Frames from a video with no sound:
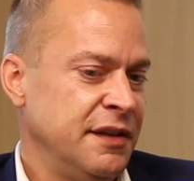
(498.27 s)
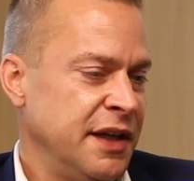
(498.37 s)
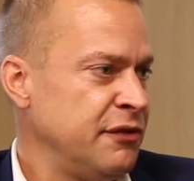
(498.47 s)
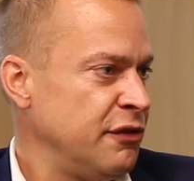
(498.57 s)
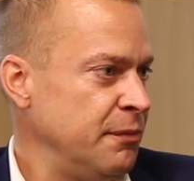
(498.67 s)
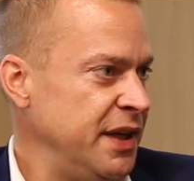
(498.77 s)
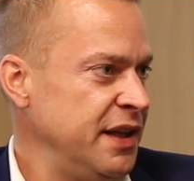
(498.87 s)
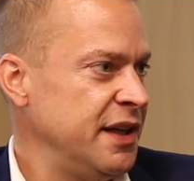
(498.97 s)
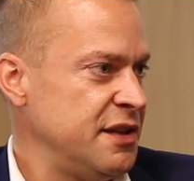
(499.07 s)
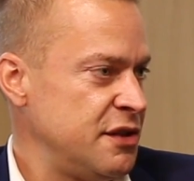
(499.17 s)
then for
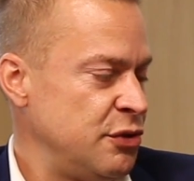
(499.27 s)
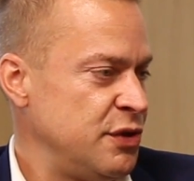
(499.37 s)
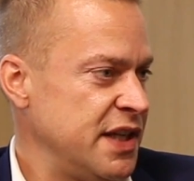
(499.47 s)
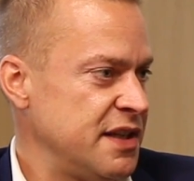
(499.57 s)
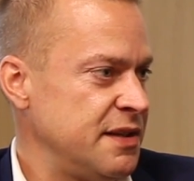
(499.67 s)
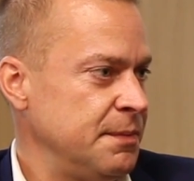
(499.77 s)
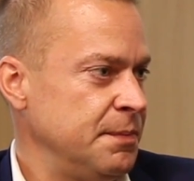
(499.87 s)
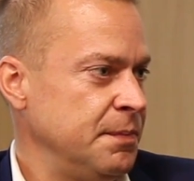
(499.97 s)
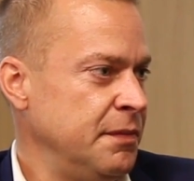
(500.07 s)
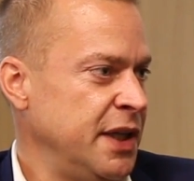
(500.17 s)
me it's a success,
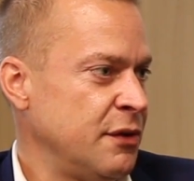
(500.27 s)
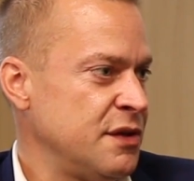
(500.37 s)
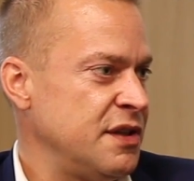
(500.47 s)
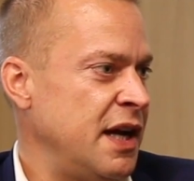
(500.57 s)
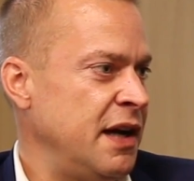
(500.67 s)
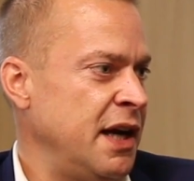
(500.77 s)
because